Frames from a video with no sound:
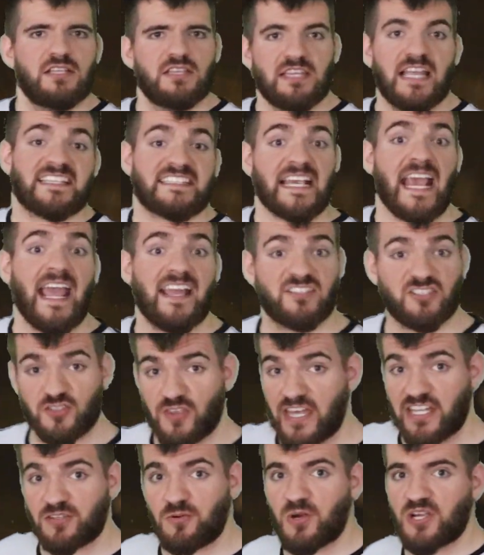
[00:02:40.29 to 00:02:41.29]
let's answer
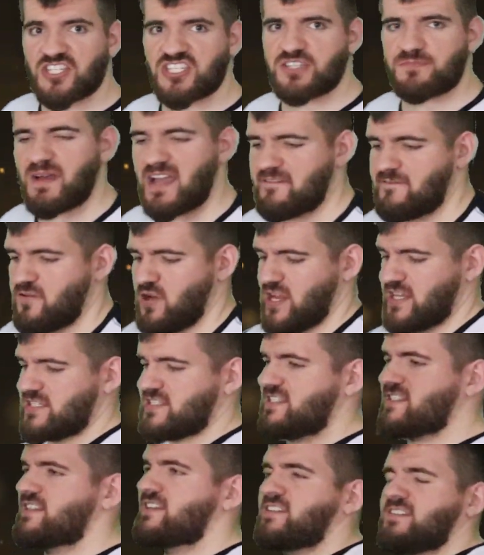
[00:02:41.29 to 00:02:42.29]
that question, my
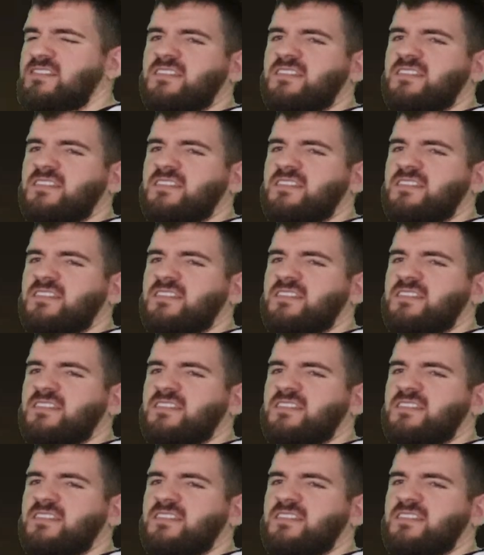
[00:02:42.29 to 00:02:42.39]
friends.